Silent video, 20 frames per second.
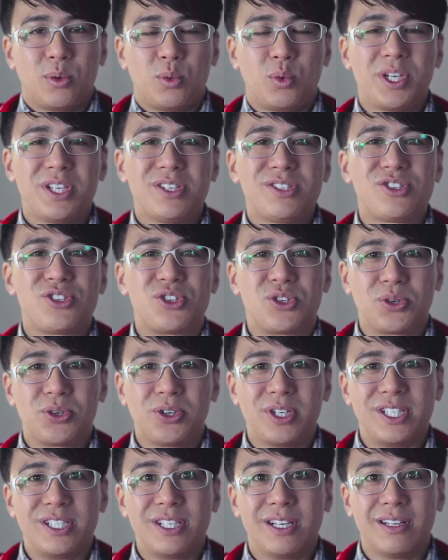We are
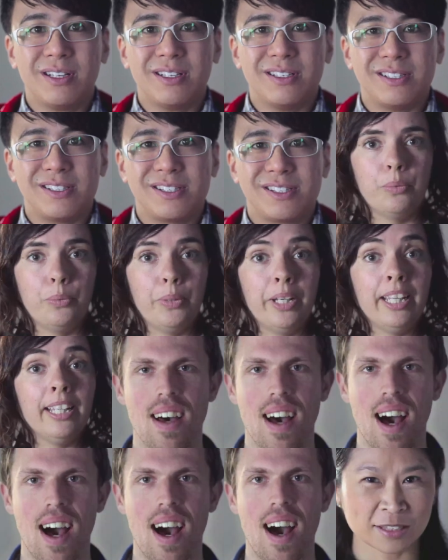storytellers.
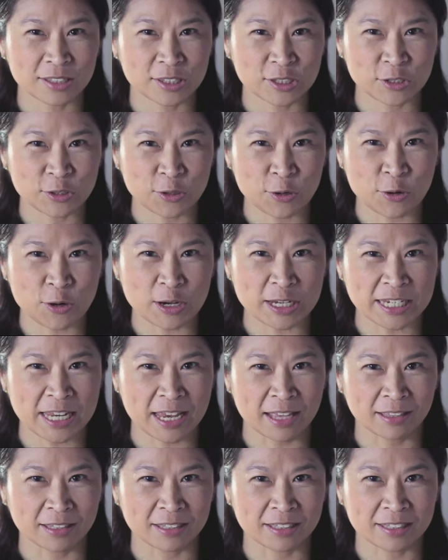We are
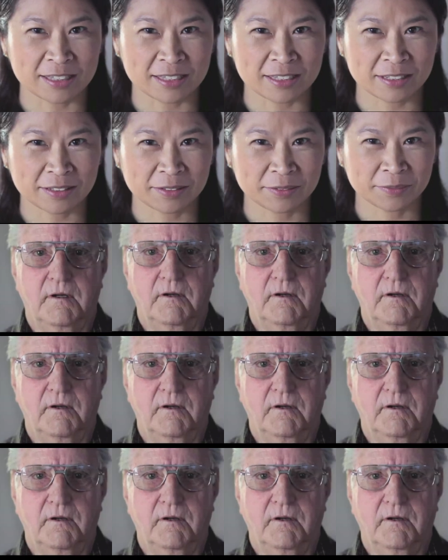storytellers.